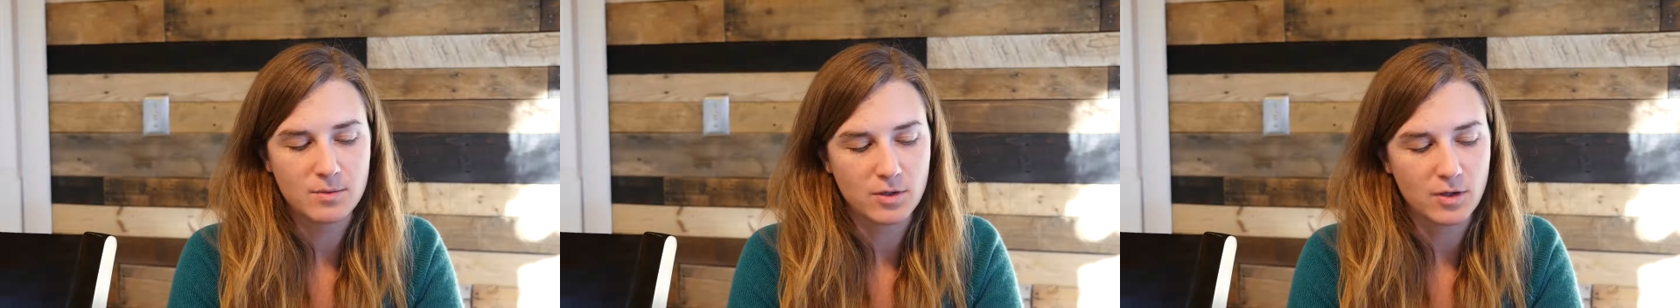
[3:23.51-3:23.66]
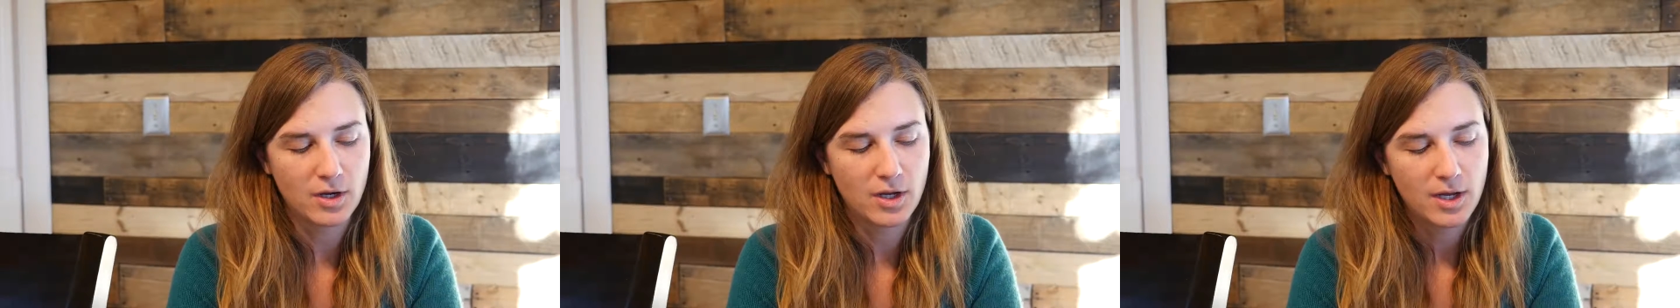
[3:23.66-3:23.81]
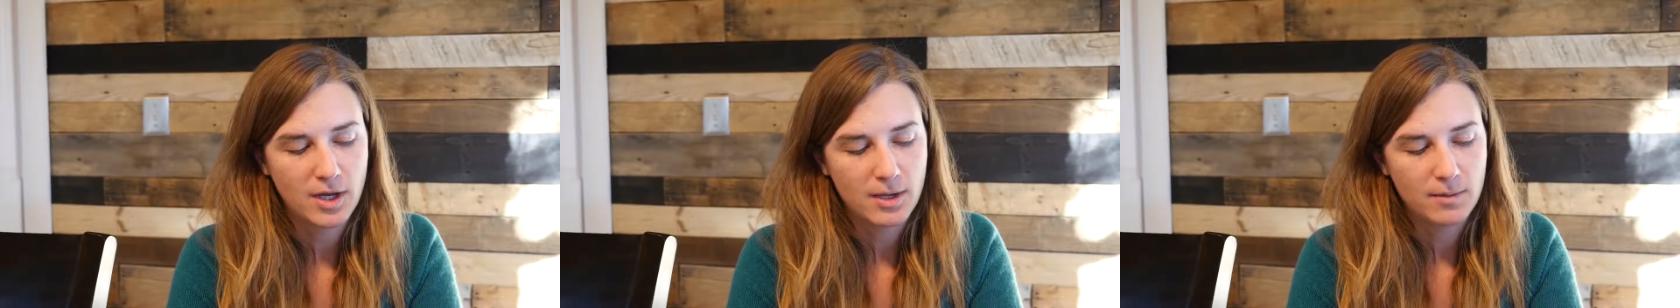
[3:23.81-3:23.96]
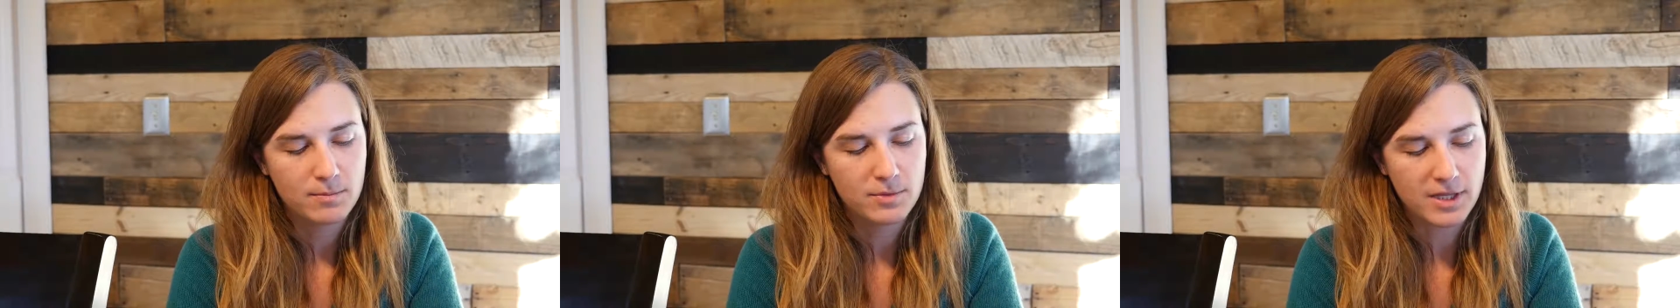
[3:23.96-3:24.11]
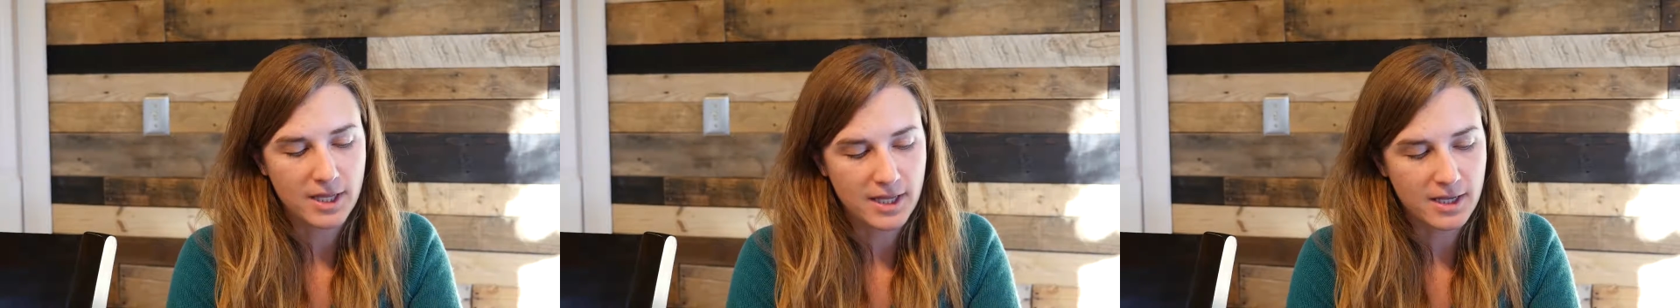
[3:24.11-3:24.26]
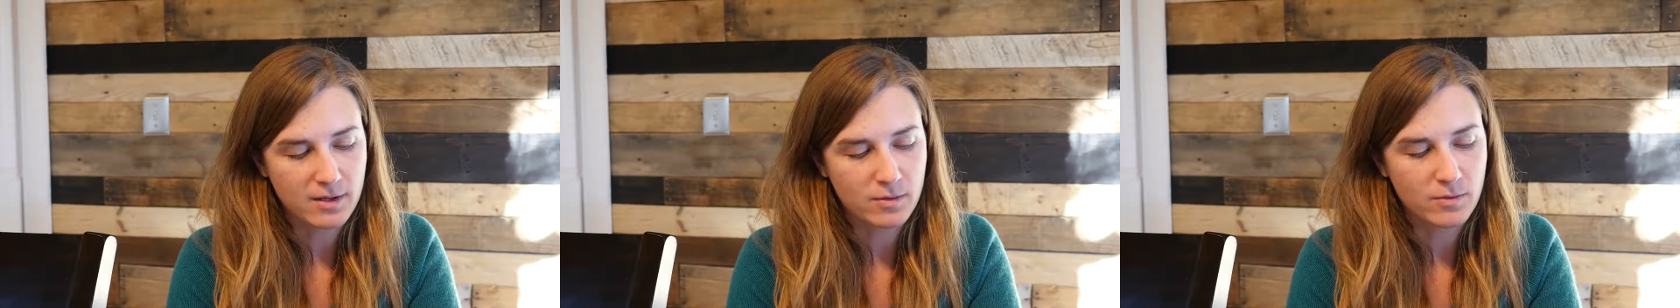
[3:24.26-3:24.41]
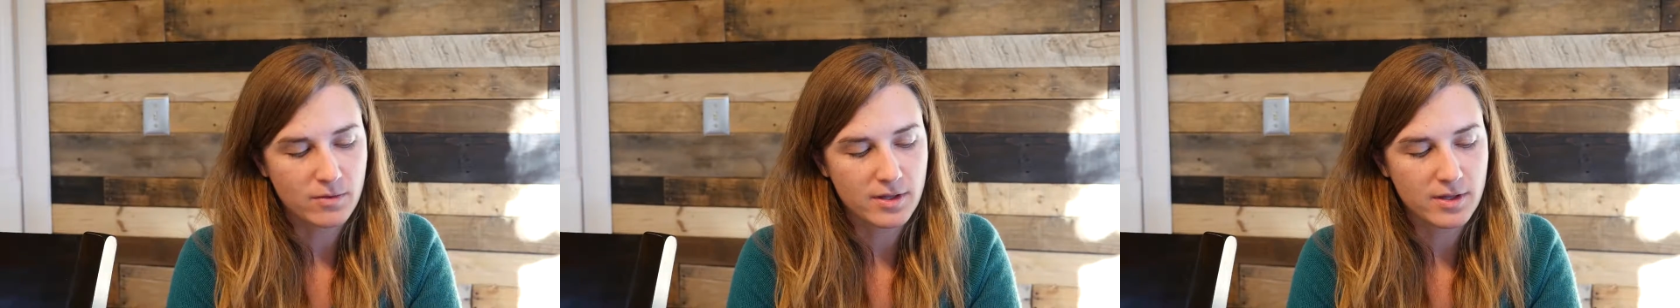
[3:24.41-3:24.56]
or
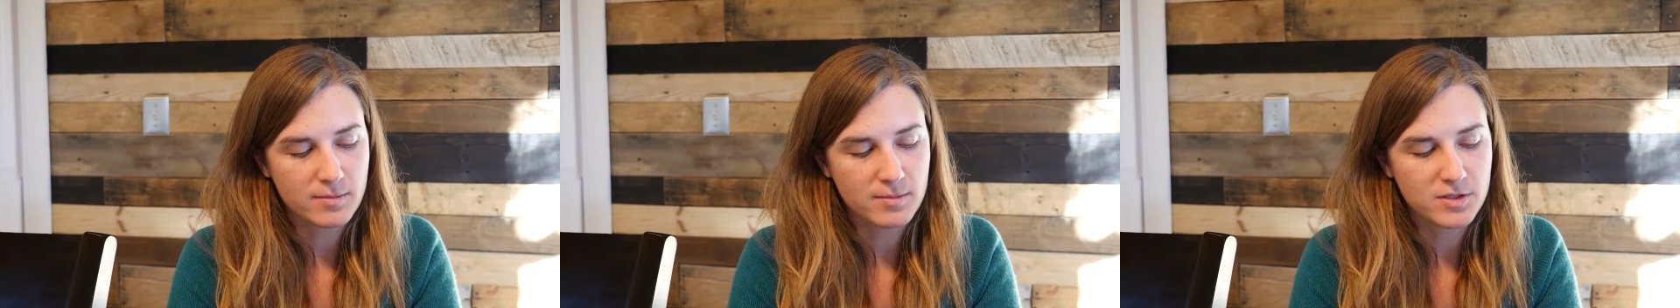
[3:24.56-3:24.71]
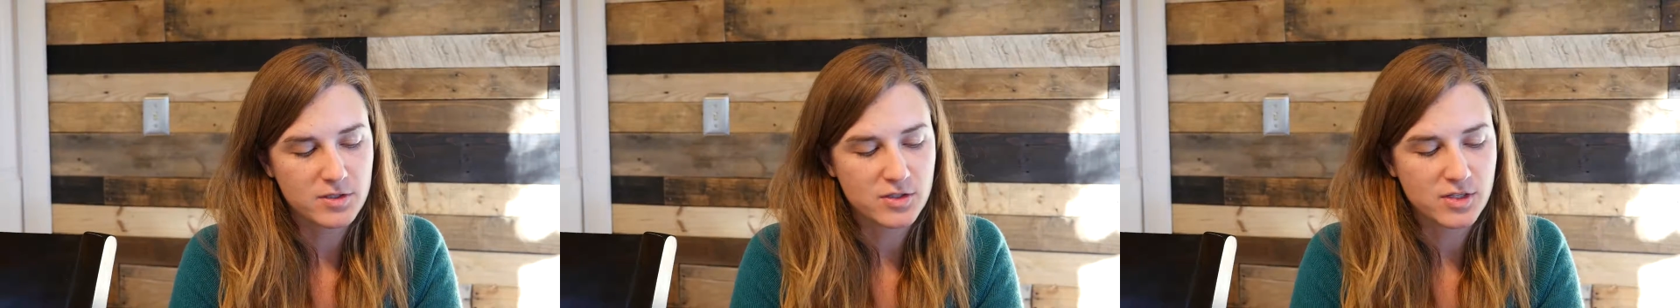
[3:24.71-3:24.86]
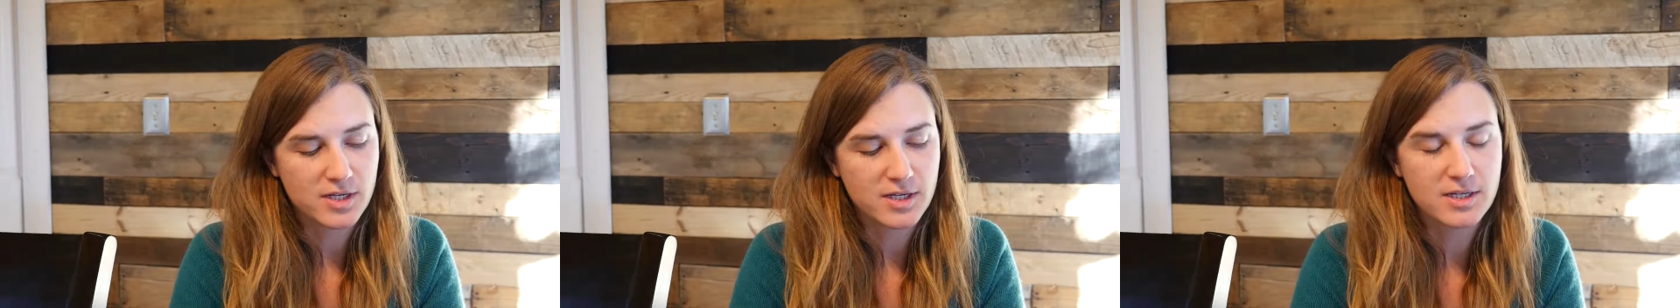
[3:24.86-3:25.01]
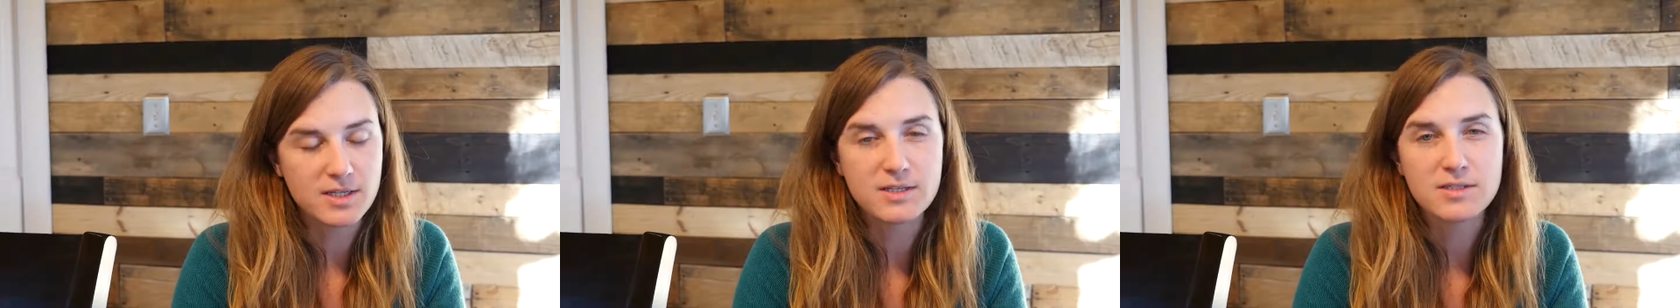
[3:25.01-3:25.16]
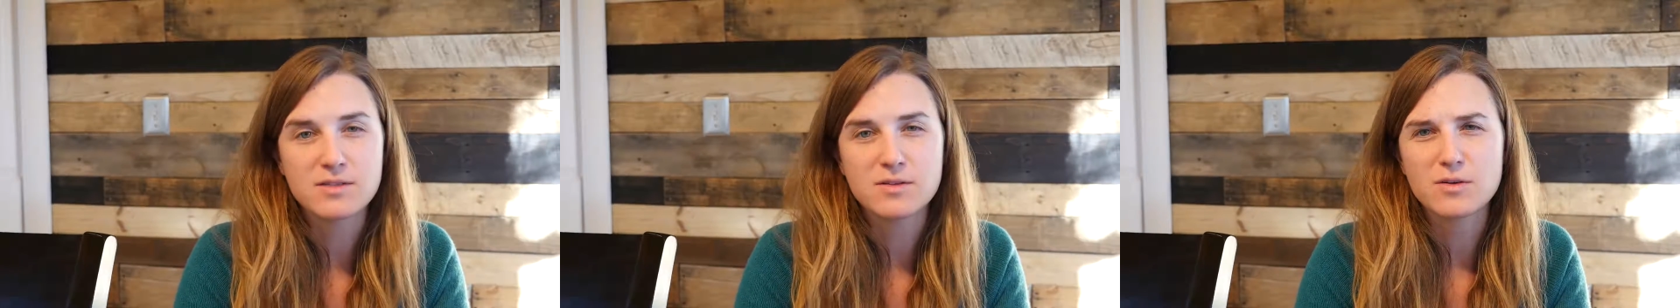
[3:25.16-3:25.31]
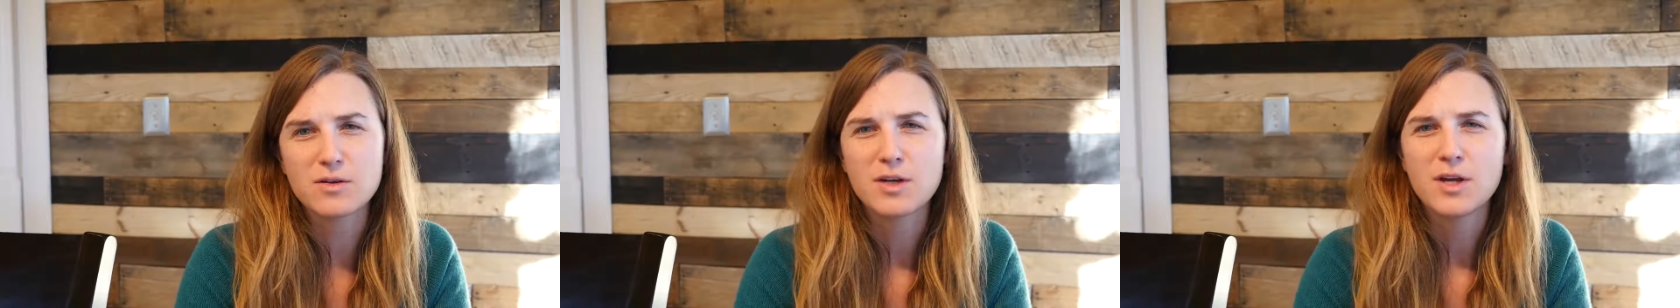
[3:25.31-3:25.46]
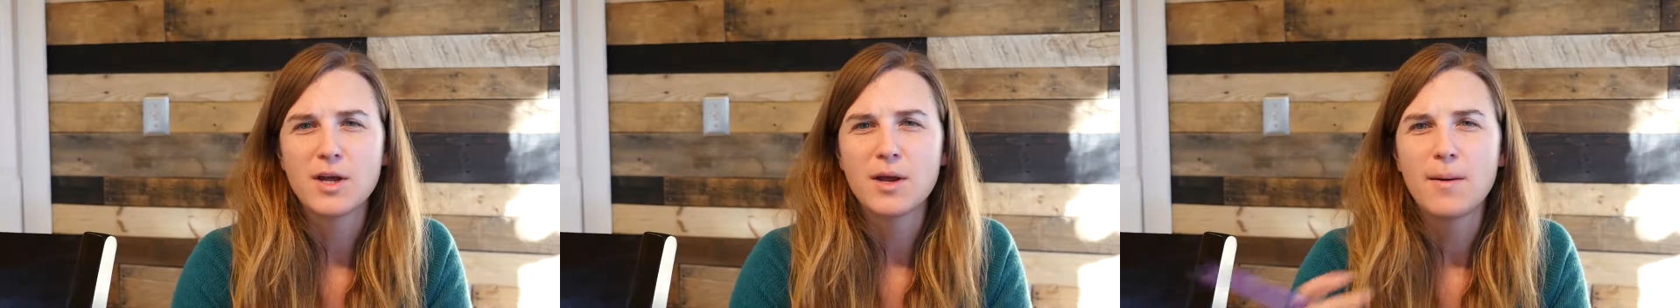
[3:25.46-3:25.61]
playing with images
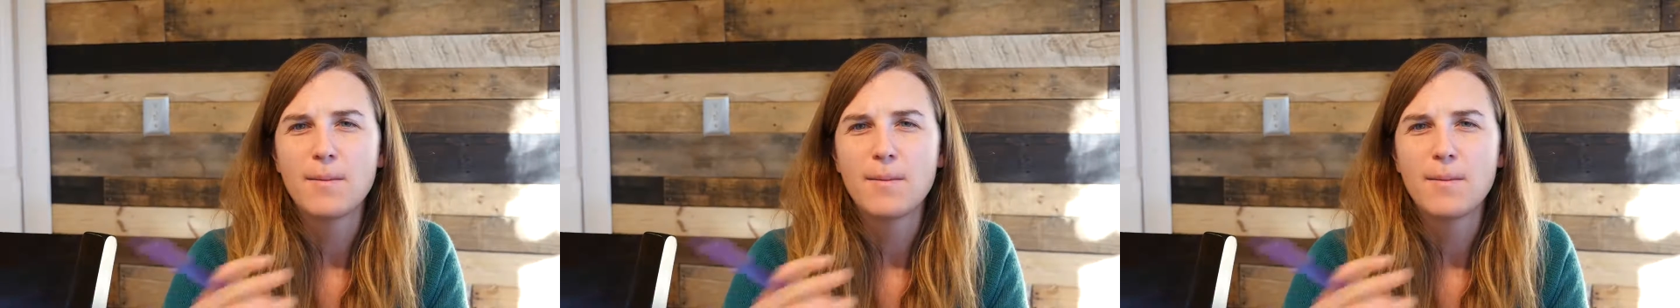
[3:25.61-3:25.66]
or